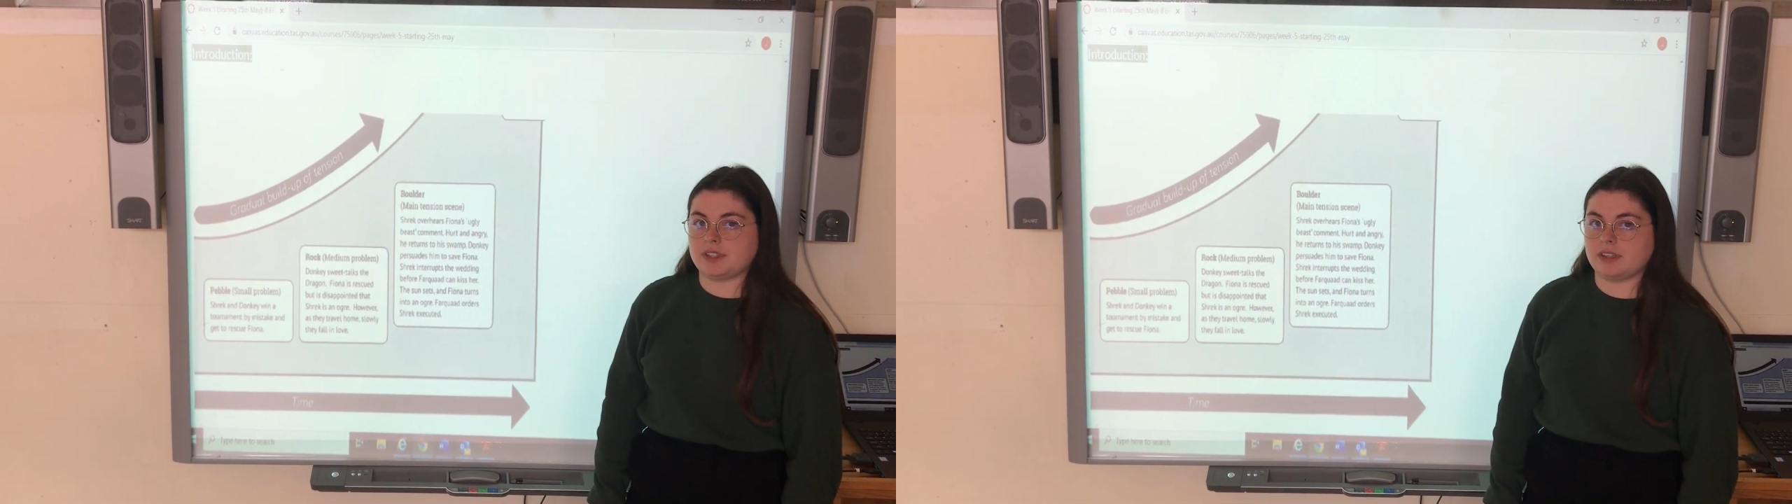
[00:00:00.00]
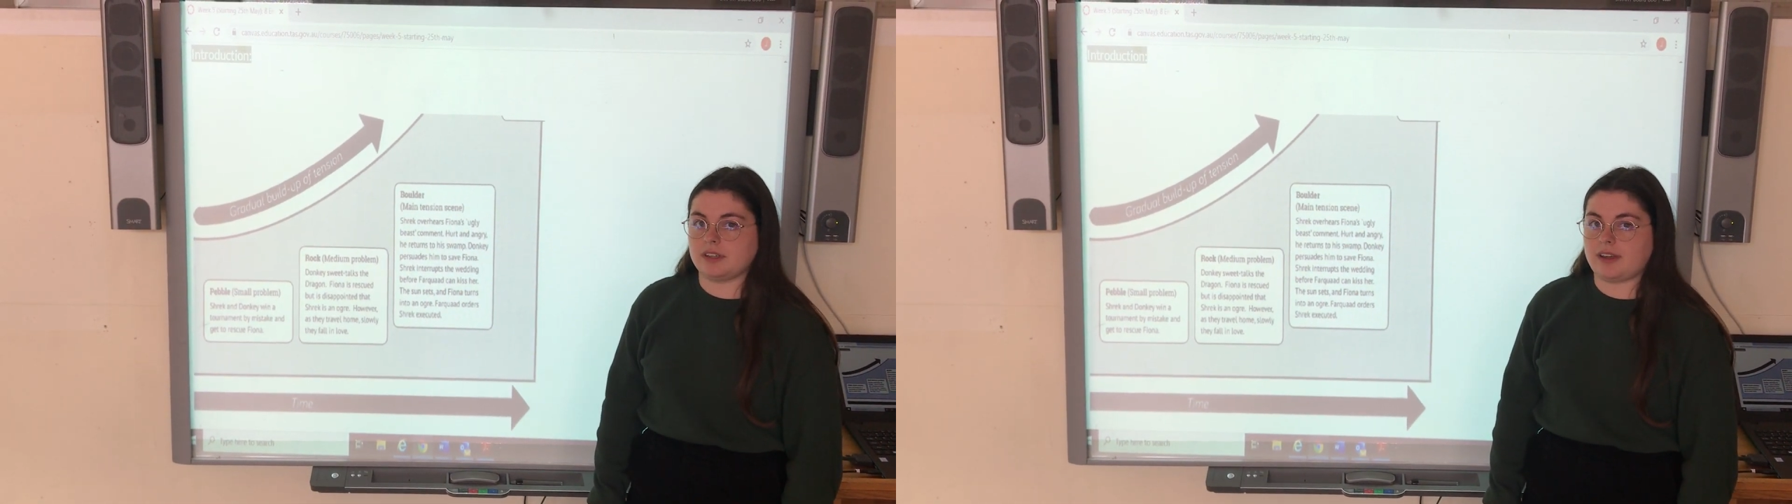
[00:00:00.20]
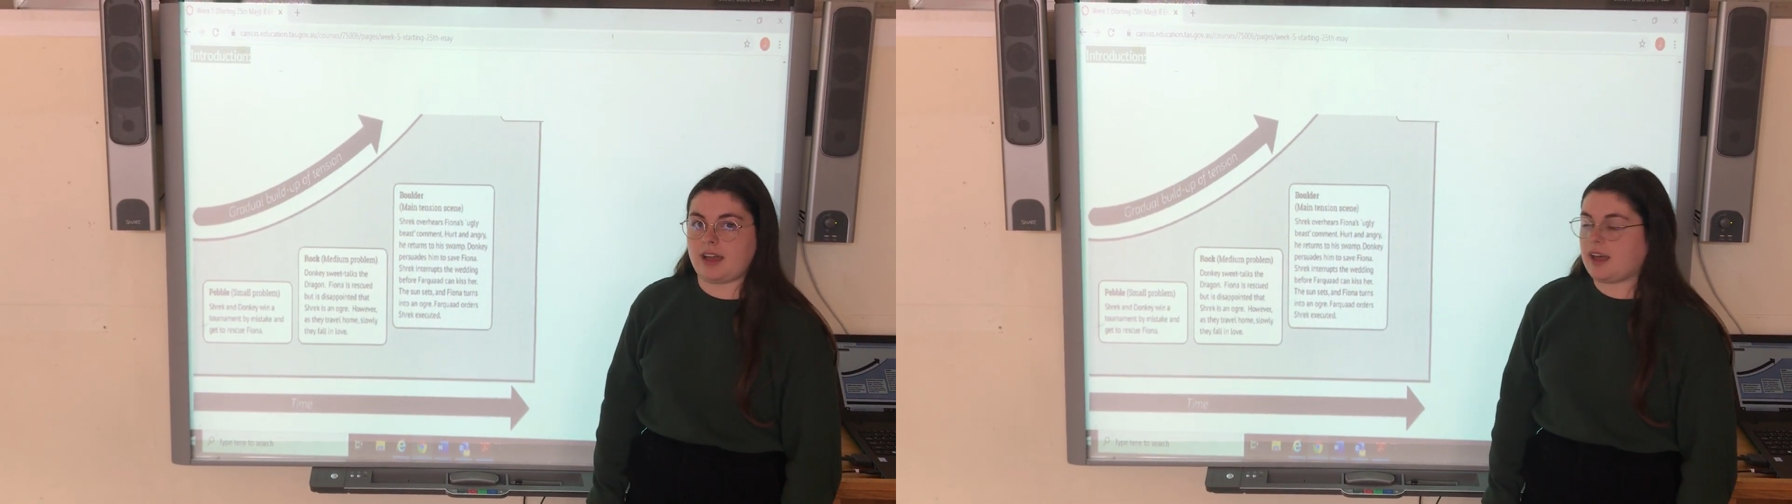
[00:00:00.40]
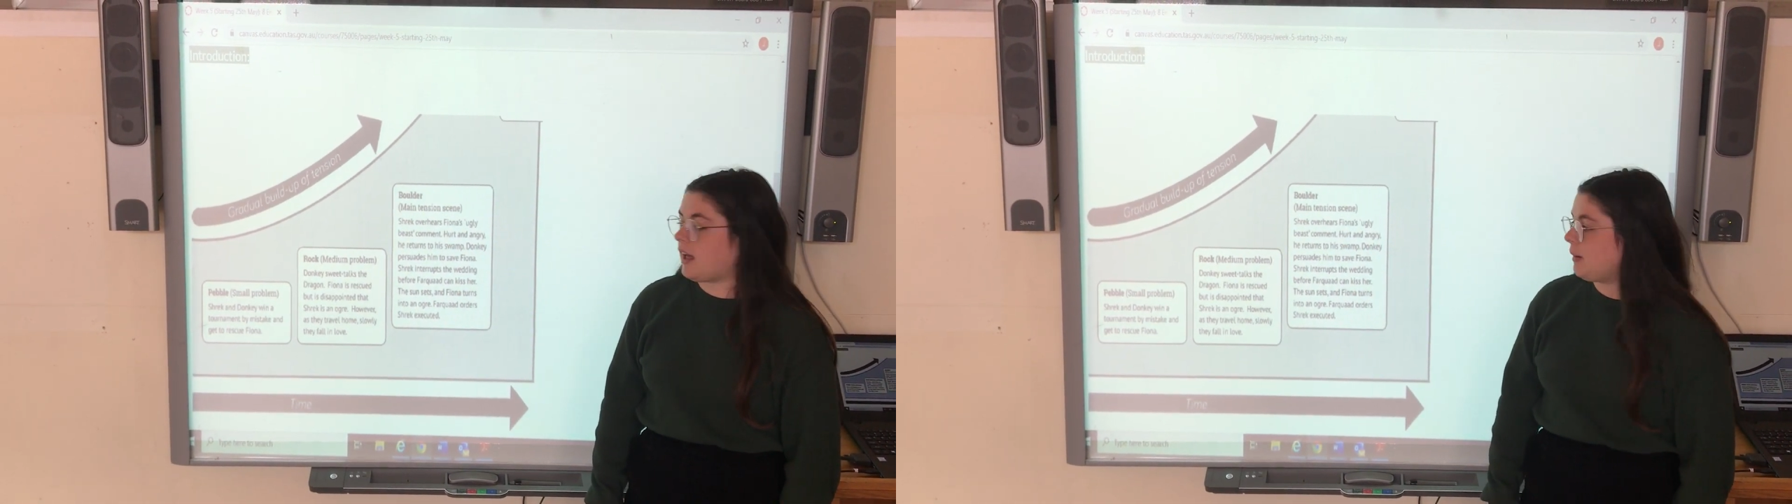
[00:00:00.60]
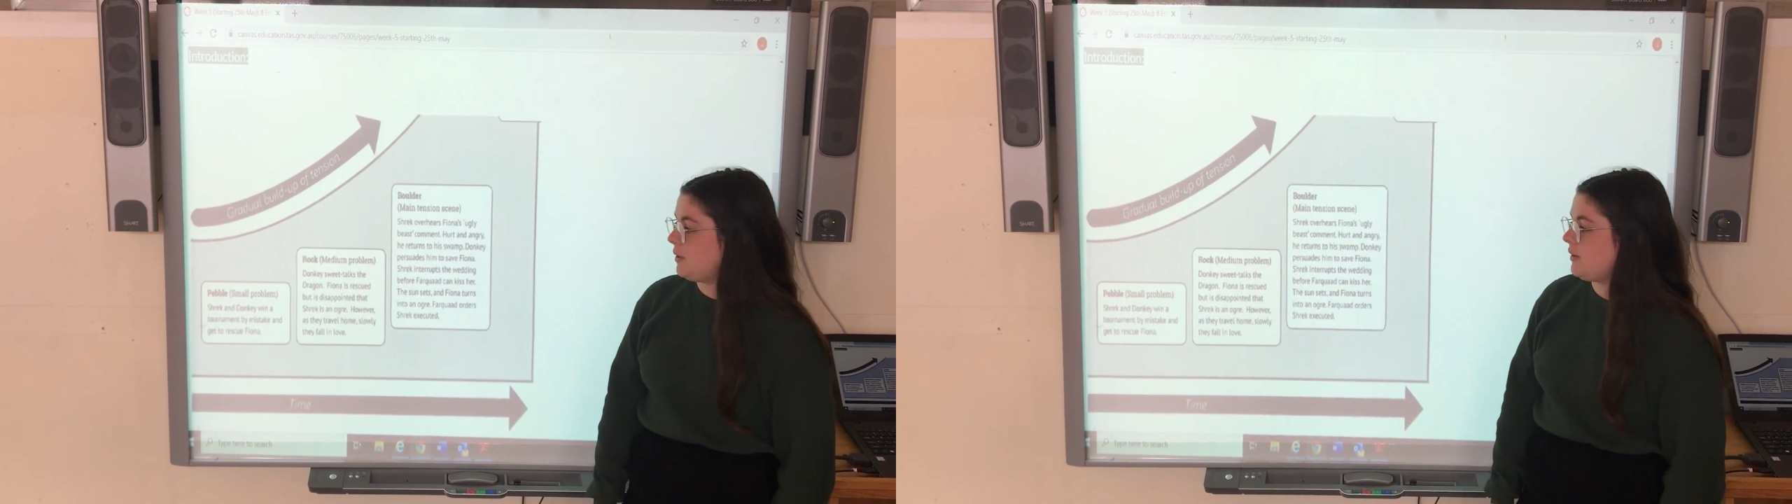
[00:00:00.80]
to
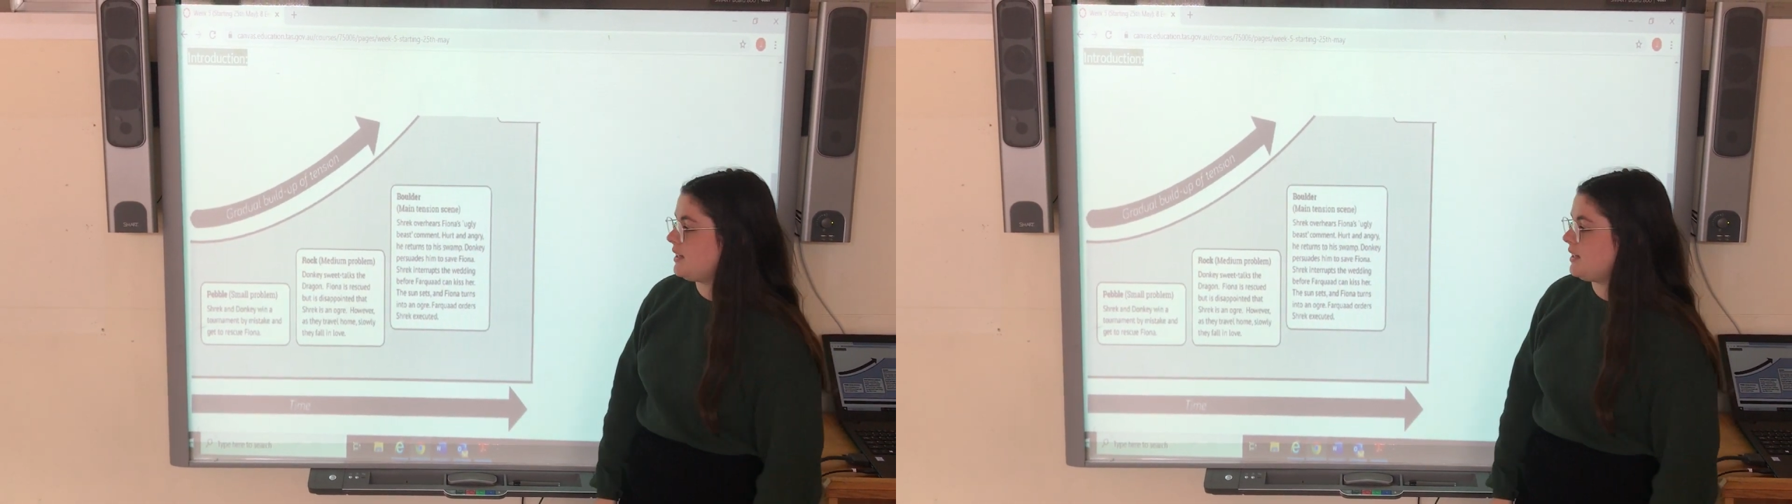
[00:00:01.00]
help you